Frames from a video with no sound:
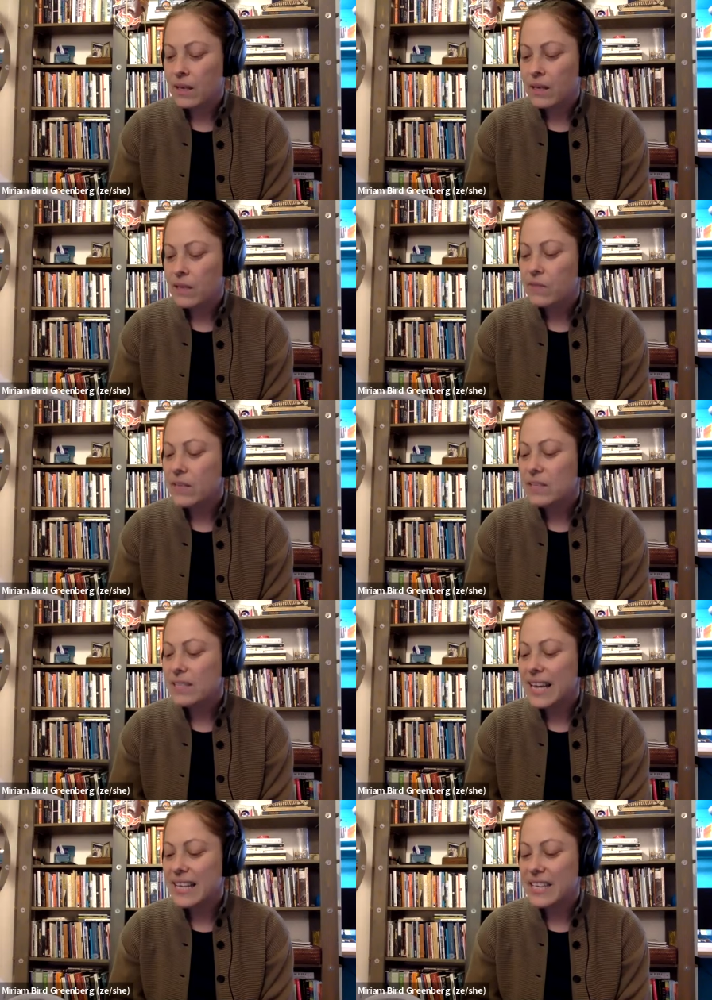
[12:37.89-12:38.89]
He
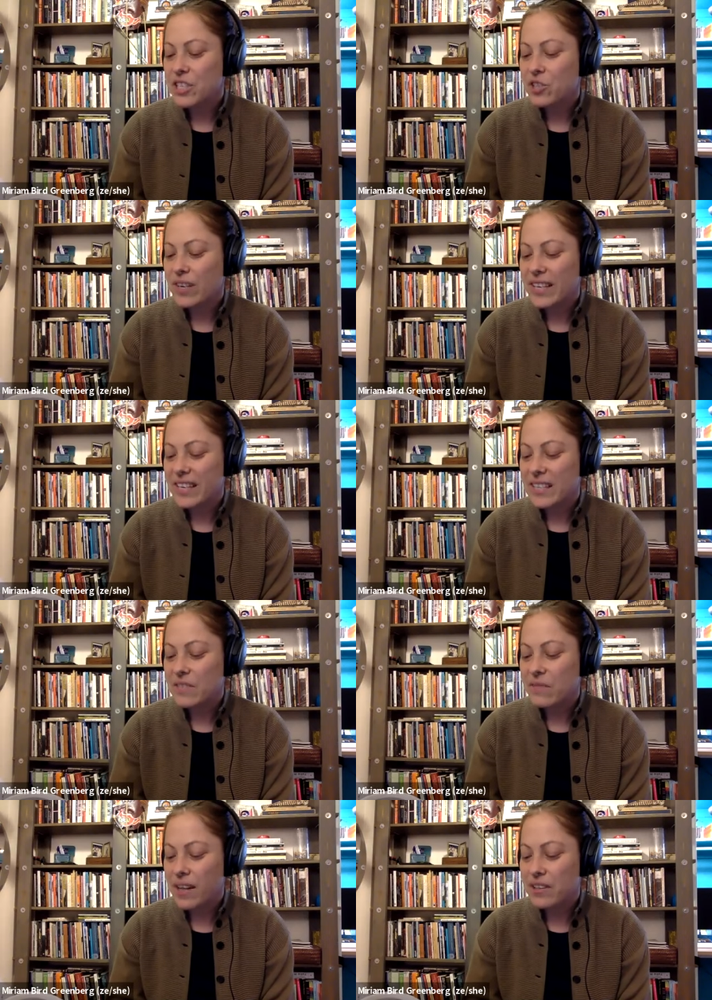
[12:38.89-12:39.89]
feels like he's drinking
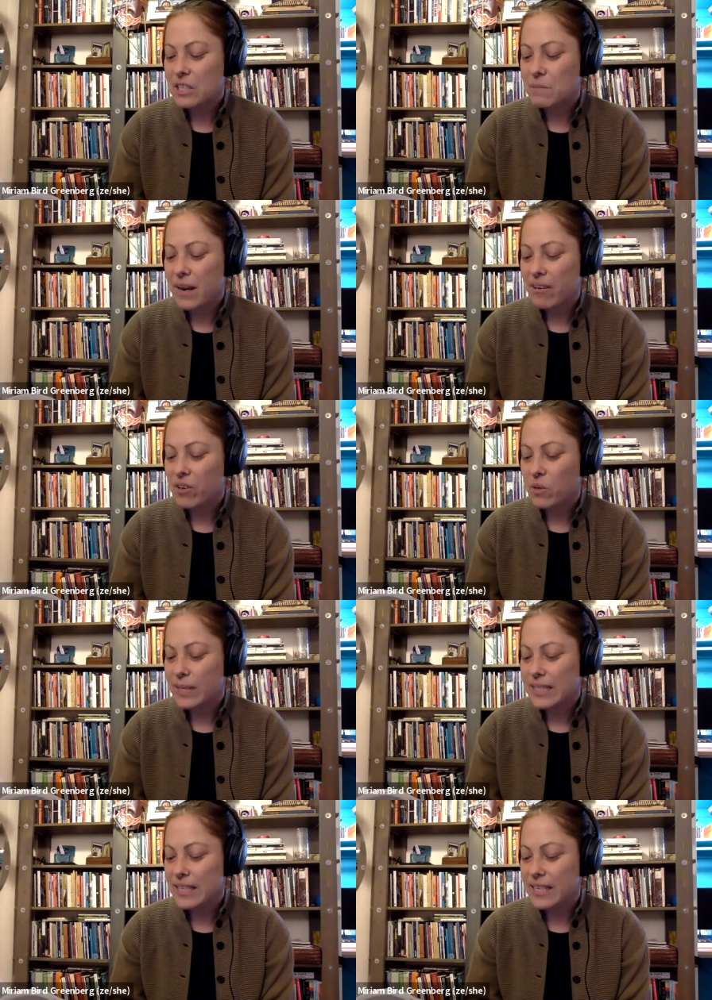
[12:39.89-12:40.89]
his father's barrel
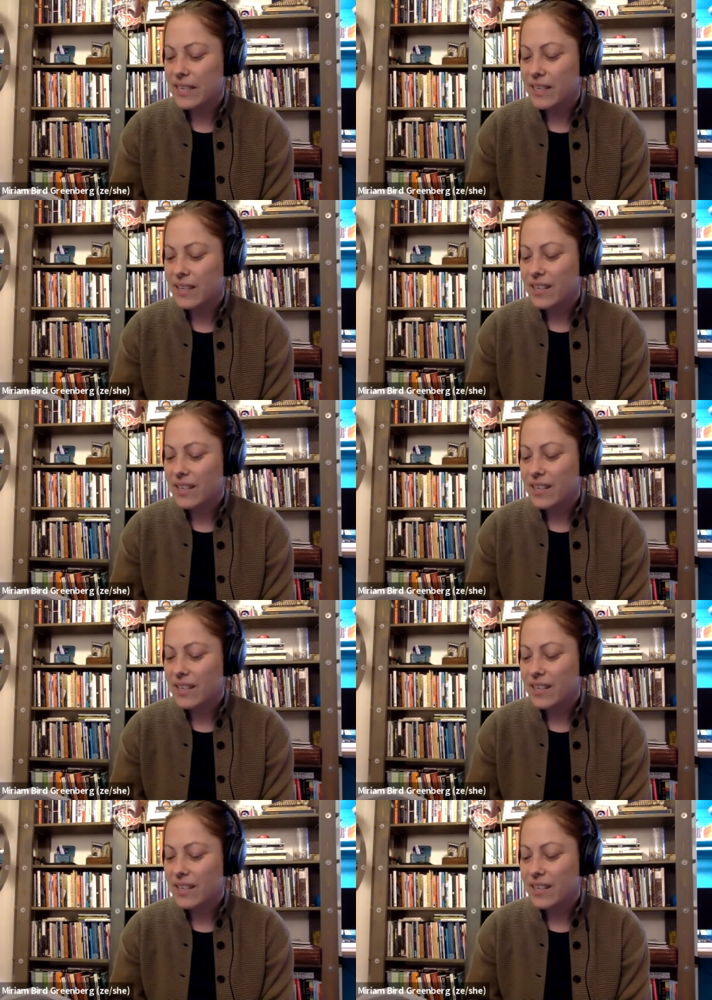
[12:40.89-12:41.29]
whiskey,